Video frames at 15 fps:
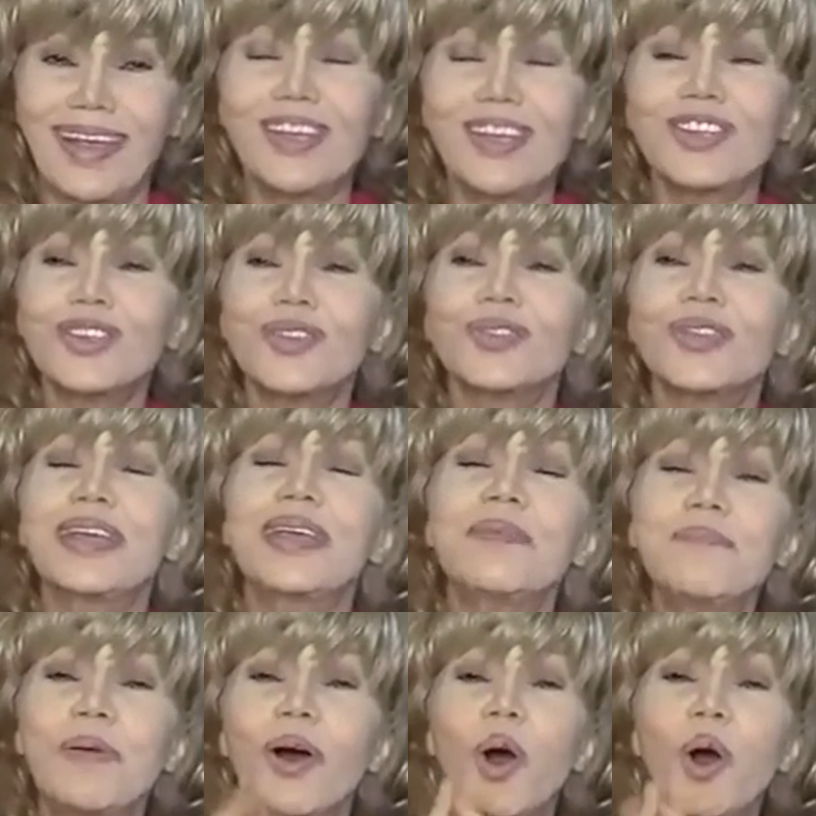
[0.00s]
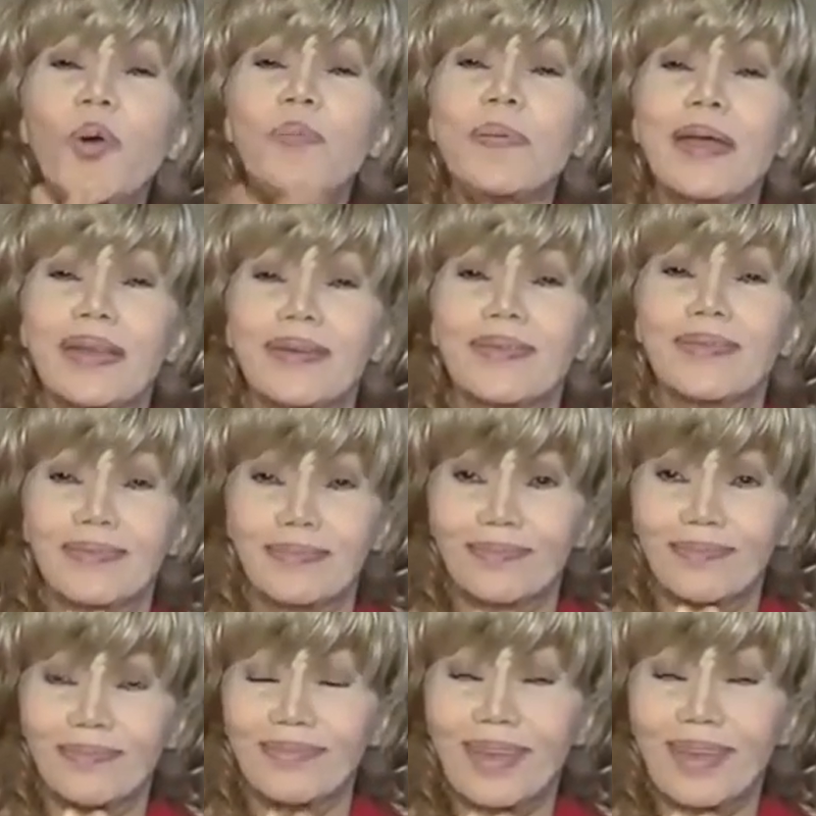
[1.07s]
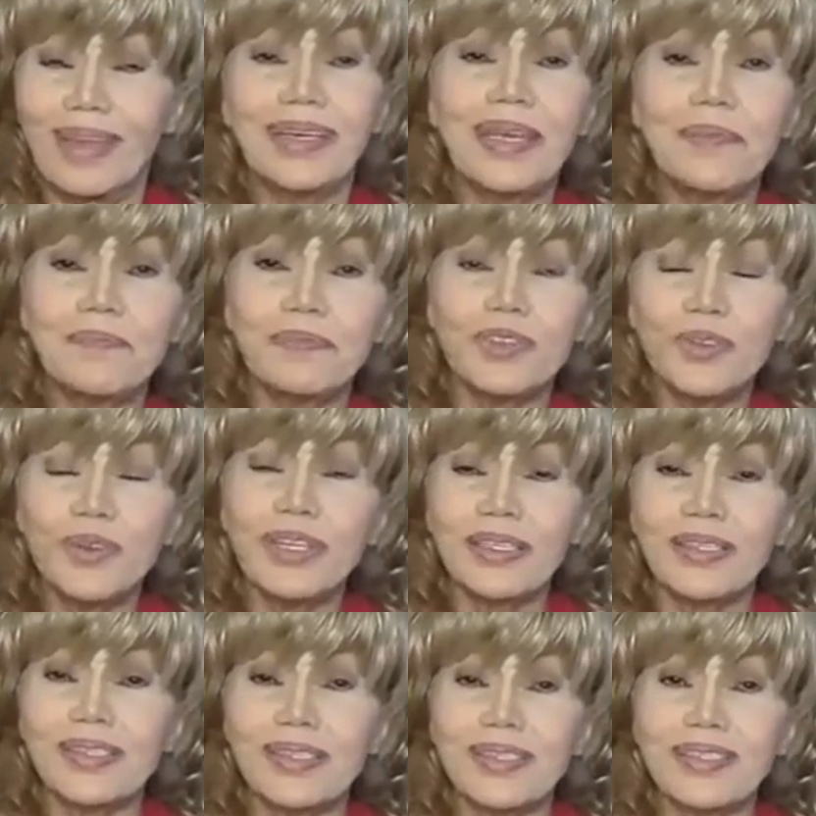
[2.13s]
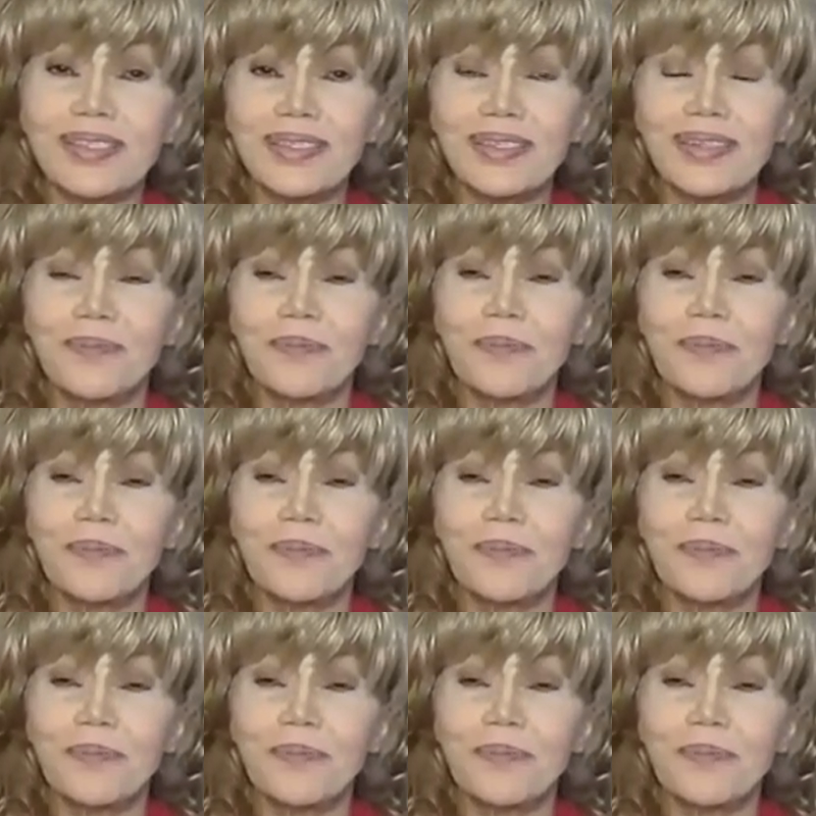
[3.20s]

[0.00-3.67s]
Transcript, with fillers: So they keep hoping and they keep doing this.